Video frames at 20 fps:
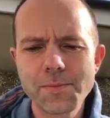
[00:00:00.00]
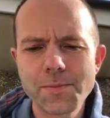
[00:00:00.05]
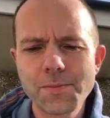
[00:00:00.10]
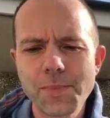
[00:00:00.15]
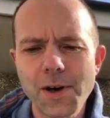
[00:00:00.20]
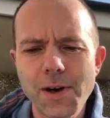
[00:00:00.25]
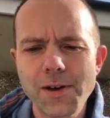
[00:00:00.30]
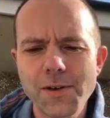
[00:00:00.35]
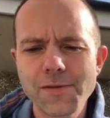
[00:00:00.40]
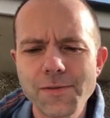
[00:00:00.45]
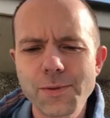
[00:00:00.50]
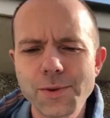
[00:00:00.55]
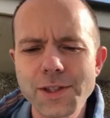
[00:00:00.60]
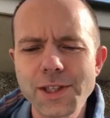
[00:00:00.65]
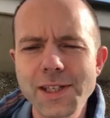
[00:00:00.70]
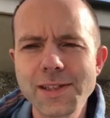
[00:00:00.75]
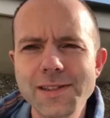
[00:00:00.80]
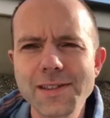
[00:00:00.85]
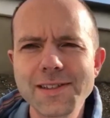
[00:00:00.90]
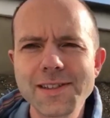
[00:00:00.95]
Part of what
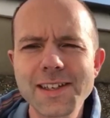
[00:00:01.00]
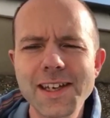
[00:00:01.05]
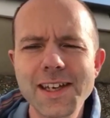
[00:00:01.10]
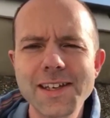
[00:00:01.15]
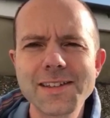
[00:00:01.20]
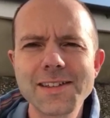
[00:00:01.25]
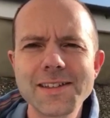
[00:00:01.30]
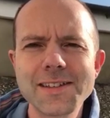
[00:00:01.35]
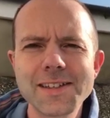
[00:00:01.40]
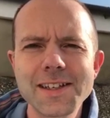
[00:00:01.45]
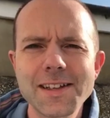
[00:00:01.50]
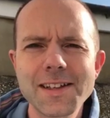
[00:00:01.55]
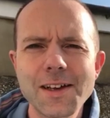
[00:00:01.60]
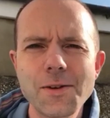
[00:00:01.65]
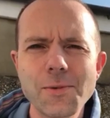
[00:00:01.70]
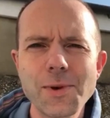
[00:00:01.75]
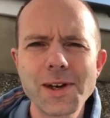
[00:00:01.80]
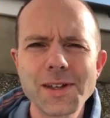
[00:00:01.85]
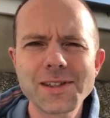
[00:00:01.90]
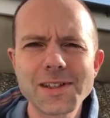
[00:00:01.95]
Jesus says, isn't it,
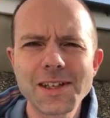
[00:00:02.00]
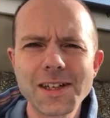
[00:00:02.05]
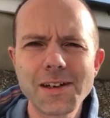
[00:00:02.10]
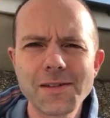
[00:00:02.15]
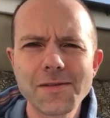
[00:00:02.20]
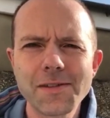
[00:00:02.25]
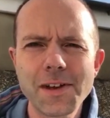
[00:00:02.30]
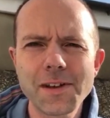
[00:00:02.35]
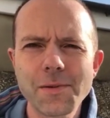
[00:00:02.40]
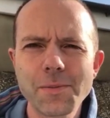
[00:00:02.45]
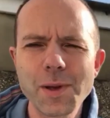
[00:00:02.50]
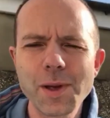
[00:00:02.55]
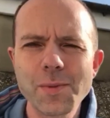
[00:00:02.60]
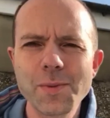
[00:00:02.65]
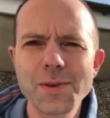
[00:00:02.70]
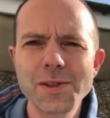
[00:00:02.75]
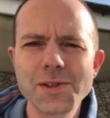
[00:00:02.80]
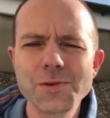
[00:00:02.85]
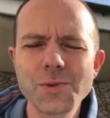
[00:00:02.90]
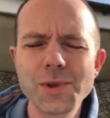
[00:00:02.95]
that we are to love other
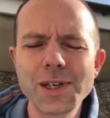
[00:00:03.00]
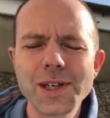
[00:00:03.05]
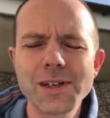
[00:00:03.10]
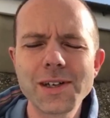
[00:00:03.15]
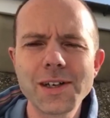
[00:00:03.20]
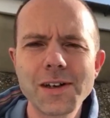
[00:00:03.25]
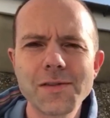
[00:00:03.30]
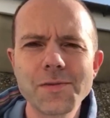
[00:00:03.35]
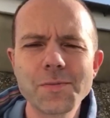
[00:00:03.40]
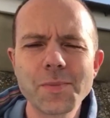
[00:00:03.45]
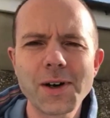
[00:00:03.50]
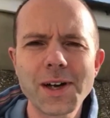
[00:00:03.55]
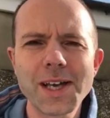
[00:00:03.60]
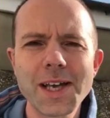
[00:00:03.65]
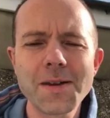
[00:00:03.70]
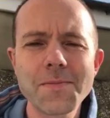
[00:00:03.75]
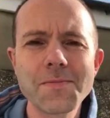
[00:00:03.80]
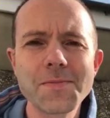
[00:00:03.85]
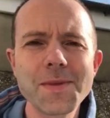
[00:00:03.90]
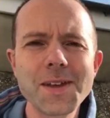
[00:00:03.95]
people as we are loved by
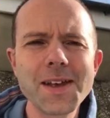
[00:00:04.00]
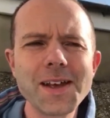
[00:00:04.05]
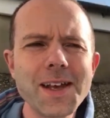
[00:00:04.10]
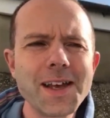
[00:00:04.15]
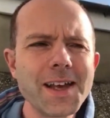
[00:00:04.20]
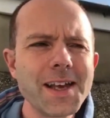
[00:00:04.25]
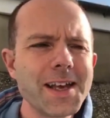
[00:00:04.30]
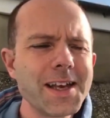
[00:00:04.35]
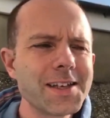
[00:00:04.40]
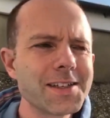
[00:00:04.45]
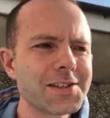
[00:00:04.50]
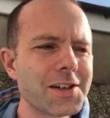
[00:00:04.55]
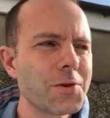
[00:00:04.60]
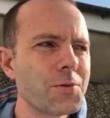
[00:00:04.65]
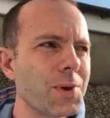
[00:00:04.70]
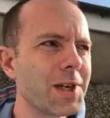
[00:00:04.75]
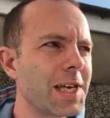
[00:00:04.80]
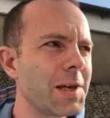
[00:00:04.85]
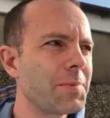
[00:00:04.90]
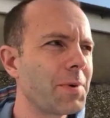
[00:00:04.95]
him. So
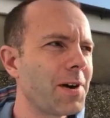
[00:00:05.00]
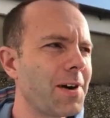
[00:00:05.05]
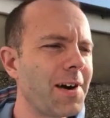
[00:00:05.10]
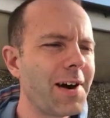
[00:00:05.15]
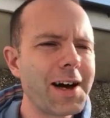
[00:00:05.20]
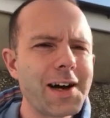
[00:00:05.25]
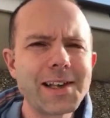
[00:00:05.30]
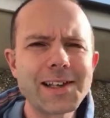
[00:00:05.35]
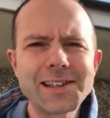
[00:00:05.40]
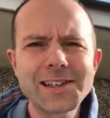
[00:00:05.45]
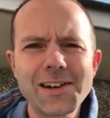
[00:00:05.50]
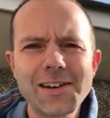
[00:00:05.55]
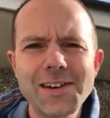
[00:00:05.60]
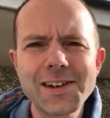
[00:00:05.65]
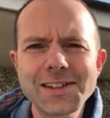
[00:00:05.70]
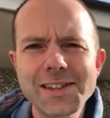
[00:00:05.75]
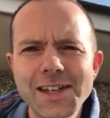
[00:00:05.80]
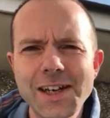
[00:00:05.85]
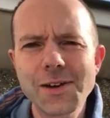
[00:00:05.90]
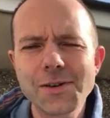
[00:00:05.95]
we keep our eyes
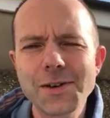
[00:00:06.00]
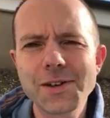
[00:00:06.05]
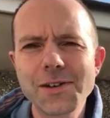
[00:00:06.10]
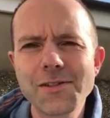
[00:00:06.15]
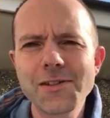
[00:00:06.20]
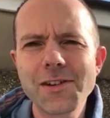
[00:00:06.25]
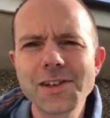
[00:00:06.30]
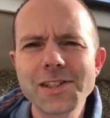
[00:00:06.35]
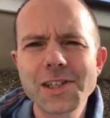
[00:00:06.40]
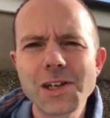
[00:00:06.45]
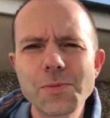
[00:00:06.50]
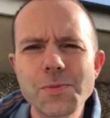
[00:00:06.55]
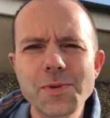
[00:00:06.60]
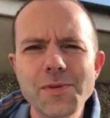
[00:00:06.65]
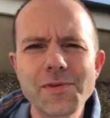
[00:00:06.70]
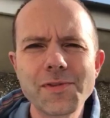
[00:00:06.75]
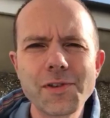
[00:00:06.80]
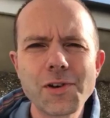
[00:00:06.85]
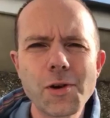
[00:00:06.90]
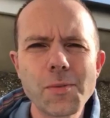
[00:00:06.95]
out and our eyes
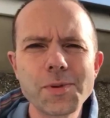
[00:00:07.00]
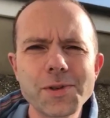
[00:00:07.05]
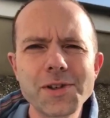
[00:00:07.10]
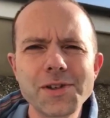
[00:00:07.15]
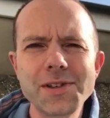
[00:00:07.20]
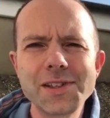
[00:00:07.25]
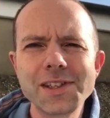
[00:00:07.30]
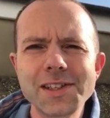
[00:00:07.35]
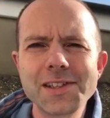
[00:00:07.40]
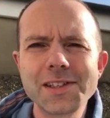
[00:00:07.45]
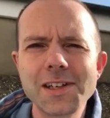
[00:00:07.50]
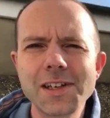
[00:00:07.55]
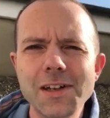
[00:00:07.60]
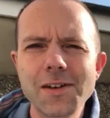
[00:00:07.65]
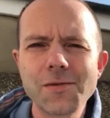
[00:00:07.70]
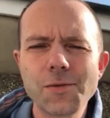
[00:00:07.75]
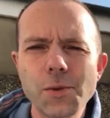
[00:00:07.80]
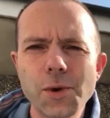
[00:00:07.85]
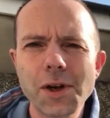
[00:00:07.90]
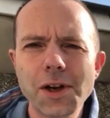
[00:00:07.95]
open for opportunities to
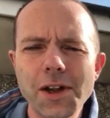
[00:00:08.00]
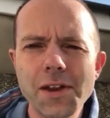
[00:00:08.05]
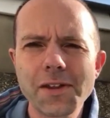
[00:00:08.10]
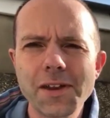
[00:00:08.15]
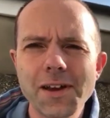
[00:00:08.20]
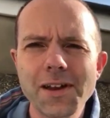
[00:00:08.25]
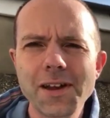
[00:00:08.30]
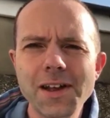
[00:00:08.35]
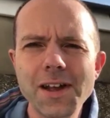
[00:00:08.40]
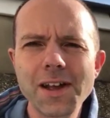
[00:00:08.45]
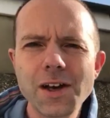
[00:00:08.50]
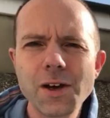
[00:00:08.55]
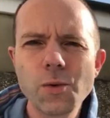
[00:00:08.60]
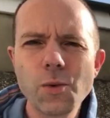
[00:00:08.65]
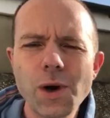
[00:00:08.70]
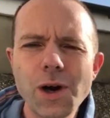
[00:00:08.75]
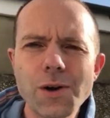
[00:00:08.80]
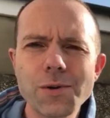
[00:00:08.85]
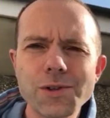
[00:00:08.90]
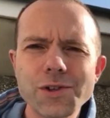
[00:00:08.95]
love one another
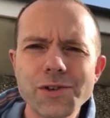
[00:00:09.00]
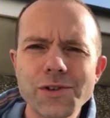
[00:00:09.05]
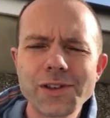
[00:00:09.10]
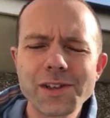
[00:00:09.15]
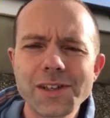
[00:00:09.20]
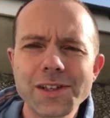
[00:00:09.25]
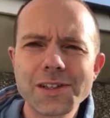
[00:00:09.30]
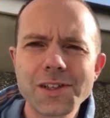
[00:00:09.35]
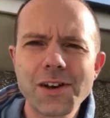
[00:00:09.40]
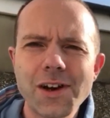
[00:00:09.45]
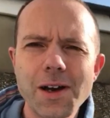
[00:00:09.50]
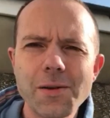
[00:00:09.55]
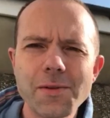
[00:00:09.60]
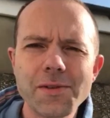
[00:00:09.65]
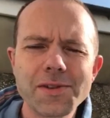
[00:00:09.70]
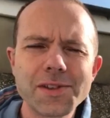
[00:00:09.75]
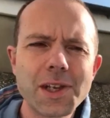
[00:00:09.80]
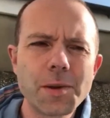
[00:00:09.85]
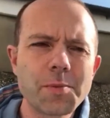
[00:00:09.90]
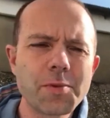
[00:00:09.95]
well during this time
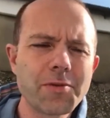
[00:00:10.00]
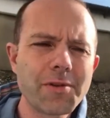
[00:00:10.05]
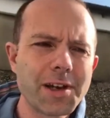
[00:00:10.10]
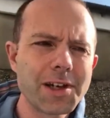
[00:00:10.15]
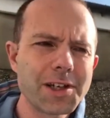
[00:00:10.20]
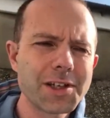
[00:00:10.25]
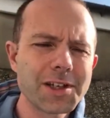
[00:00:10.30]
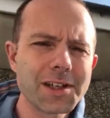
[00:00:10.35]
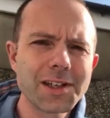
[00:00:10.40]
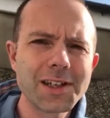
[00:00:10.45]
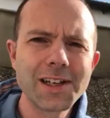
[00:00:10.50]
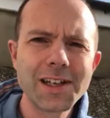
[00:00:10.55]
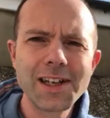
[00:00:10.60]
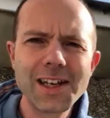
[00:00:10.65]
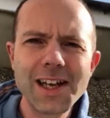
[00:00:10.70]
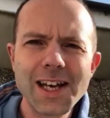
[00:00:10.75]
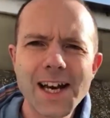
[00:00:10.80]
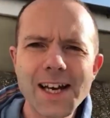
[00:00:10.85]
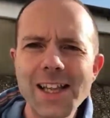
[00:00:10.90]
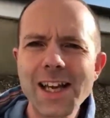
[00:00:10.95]
of separation.
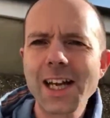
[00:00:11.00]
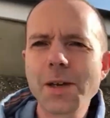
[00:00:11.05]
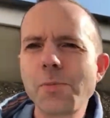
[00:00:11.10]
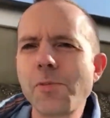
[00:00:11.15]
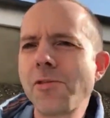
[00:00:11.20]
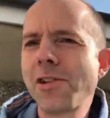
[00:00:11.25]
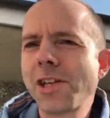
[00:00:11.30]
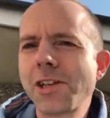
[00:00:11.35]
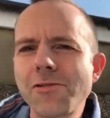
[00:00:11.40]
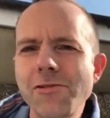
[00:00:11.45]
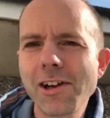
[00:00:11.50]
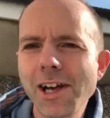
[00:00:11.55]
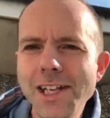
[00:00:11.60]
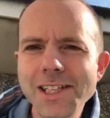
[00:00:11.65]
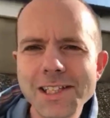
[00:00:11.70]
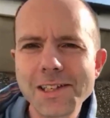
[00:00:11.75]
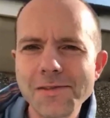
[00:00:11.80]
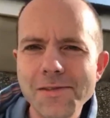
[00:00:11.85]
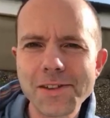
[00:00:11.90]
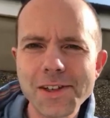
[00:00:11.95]
And that could be really
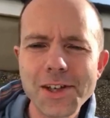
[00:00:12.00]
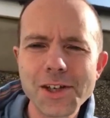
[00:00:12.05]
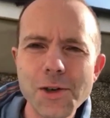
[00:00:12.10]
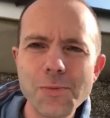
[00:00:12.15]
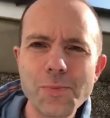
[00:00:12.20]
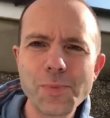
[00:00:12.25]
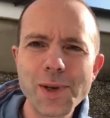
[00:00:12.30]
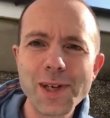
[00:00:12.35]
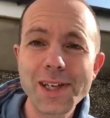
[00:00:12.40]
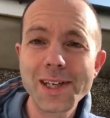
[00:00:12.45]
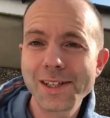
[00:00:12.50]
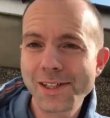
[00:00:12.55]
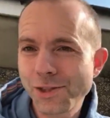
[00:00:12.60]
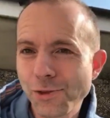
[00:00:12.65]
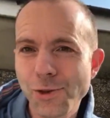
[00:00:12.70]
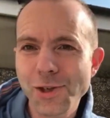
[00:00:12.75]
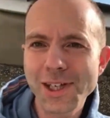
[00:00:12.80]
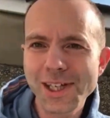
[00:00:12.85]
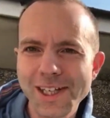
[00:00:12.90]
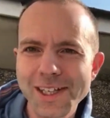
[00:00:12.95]
creative. It could be
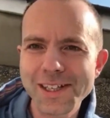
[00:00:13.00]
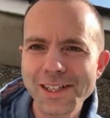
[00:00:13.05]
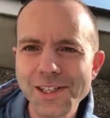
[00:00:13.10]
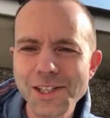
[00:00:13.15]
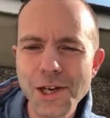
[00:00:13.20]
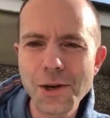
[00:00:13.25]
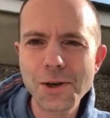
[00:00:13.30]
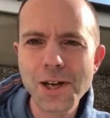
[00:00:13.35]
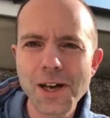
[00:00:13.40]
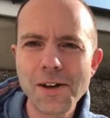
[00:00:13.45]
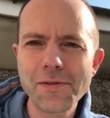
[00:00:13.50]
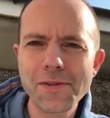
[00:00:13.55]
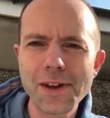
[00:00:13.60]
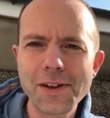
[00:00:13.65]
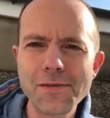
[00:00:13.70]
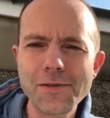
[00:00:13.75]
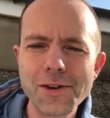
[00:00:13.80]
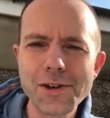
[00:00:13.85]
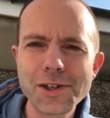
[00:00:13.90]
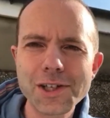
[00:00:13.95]
joining in the Shell
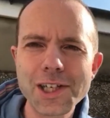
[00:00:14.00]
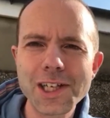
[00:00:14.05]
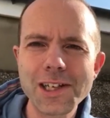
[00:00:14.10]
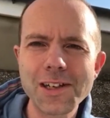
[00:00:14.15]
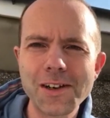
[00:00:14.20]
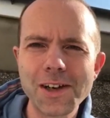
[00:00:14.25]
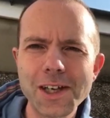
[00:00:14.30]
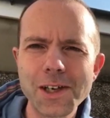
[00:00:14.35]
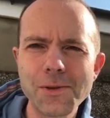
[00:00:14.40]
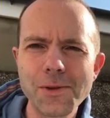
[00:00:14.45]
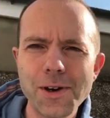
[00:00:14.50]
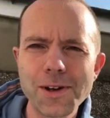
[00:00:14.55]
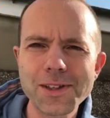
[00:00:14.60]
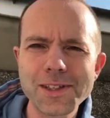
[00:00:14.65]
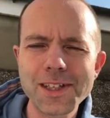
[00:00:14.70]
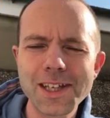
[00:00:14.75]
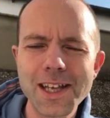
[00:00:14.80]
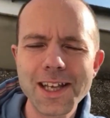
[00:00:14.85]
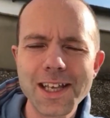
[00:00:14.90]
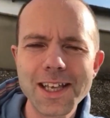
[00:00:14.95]
Cafe virtually like you are
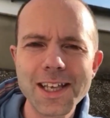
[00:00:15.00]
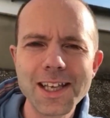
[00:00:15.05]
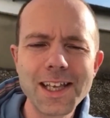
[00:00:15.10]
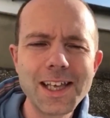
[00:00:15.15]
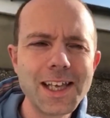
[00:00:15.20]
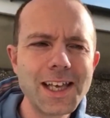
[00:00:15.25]
today,